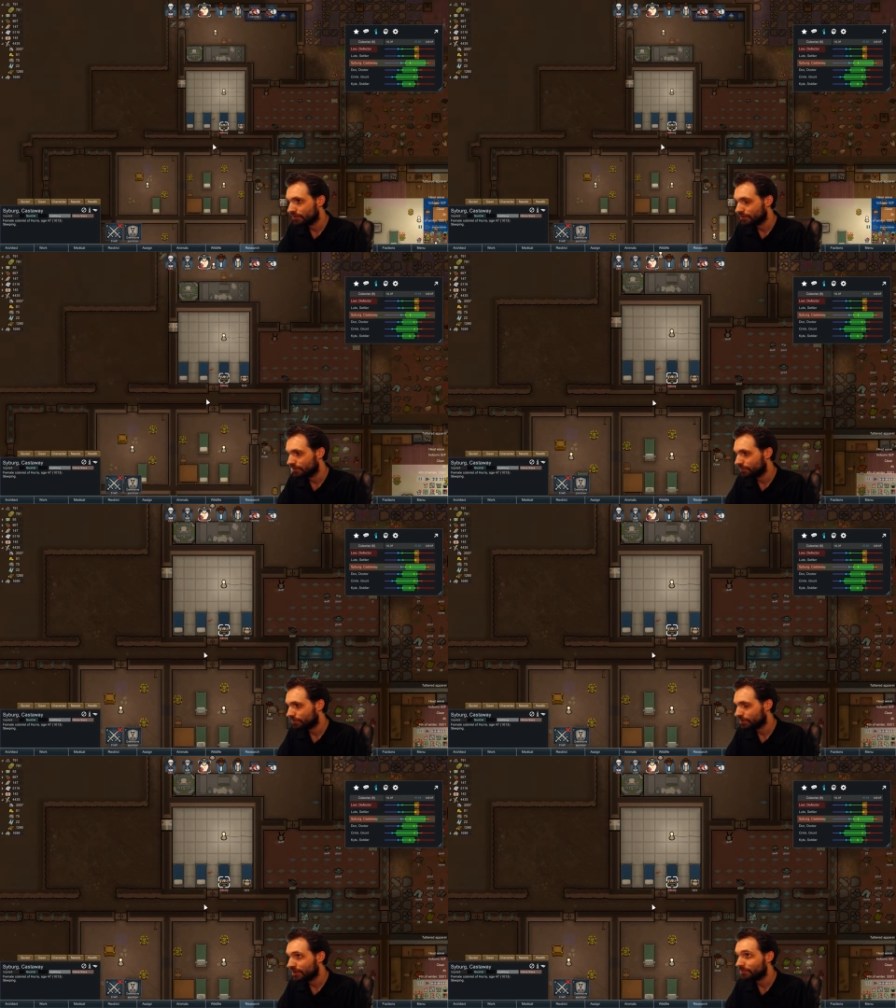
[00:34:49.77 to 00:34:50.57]
You
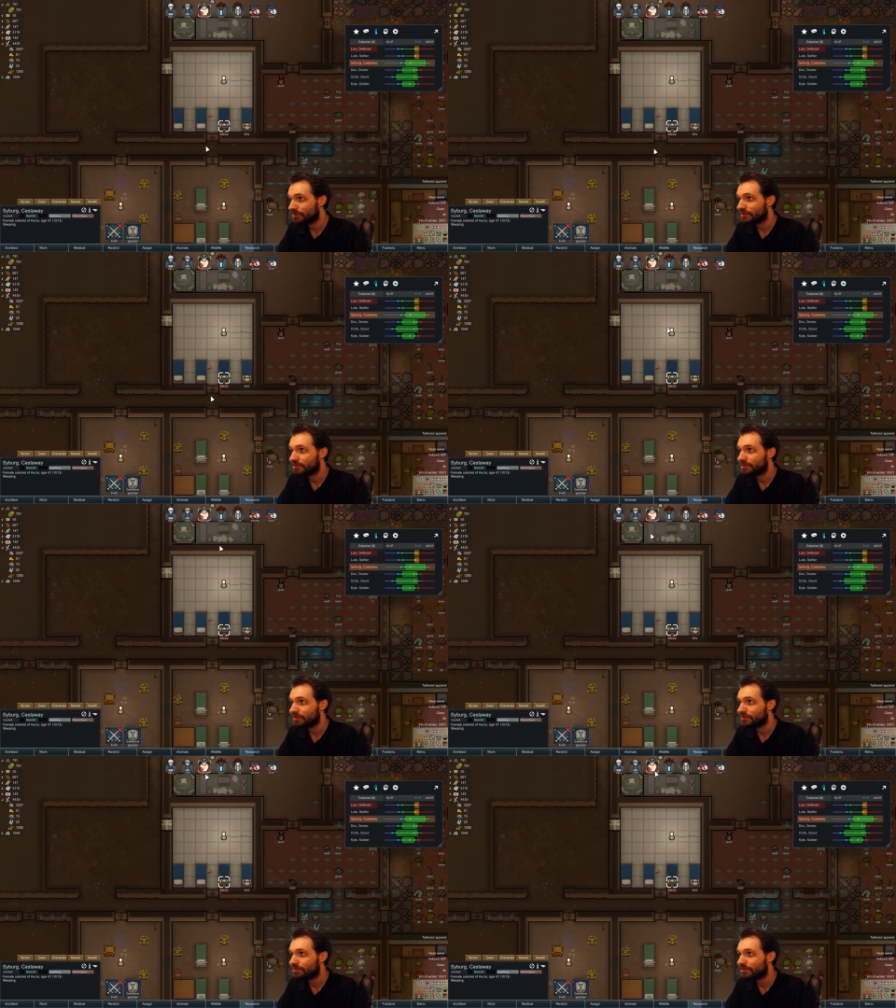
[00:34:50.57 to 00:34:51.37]
claim to still
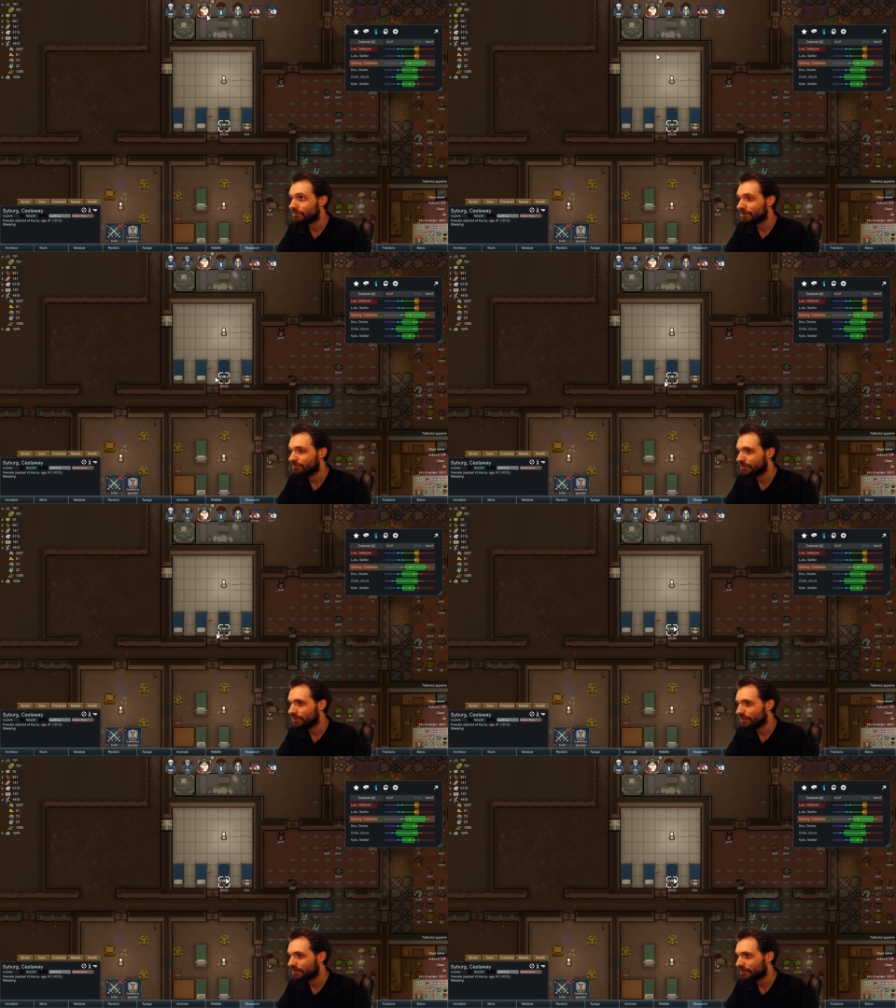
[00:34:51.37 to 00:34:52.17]
need treatment,
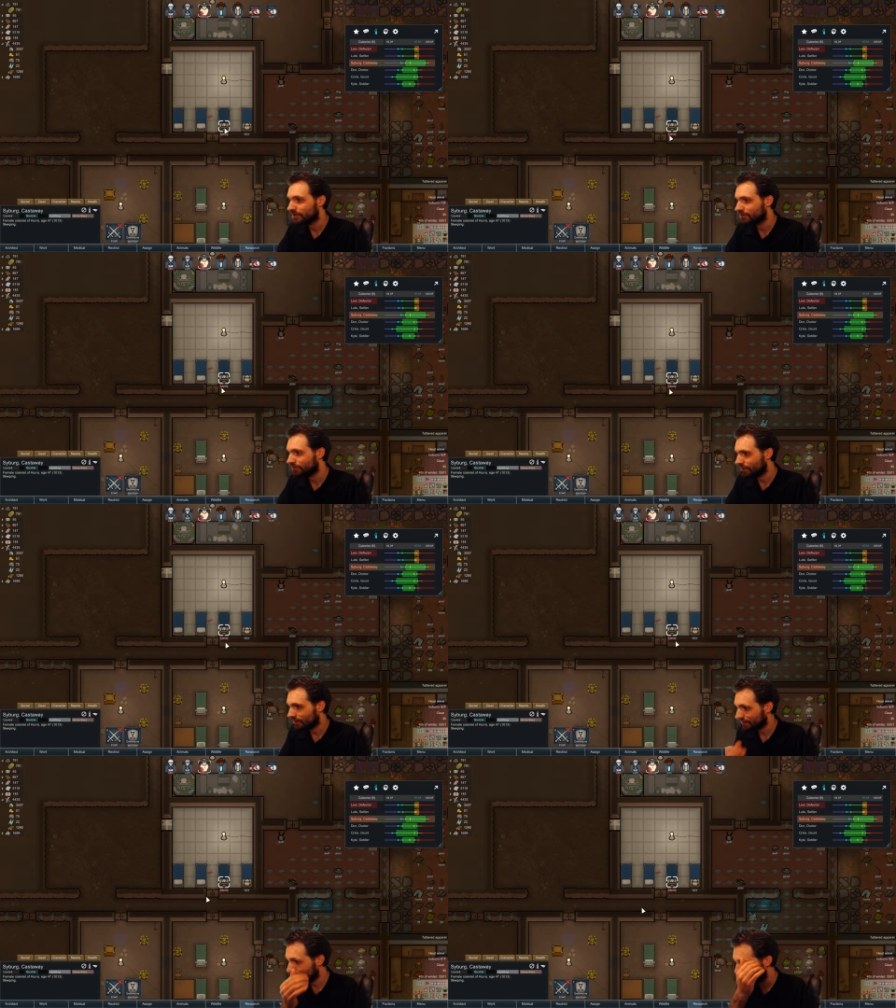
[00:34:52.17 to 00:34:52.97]
but I think you're
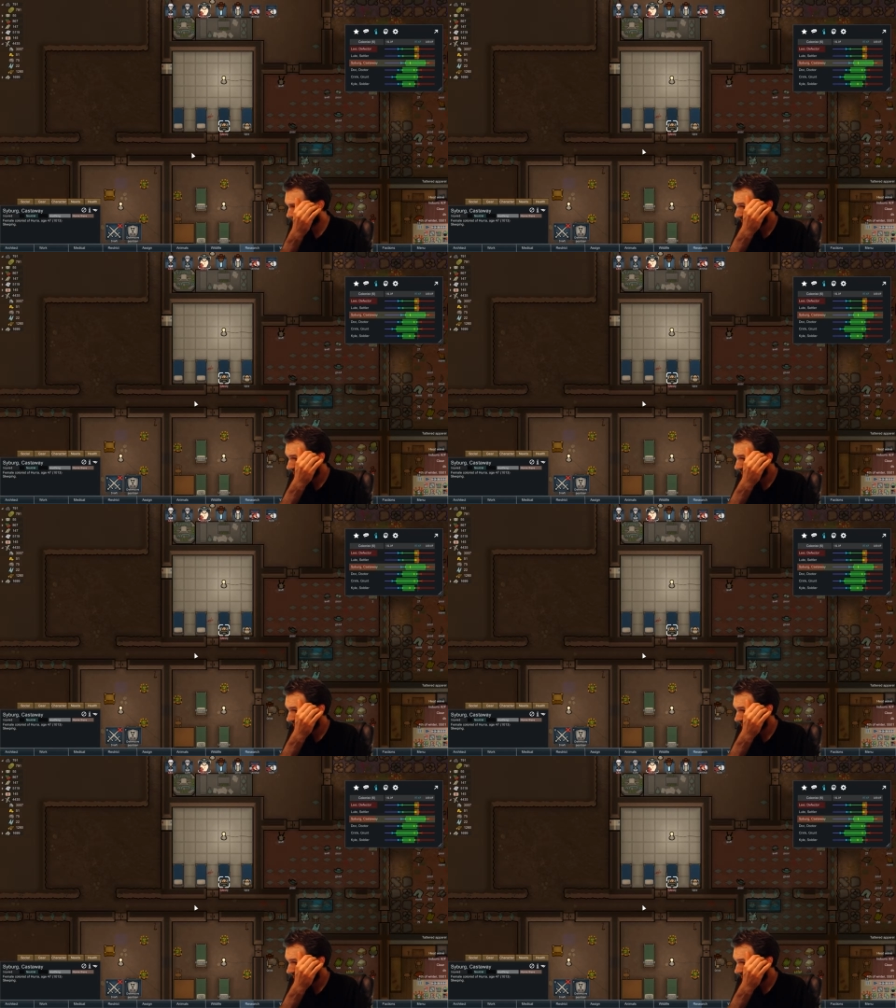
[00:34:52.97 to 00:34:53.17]
fine.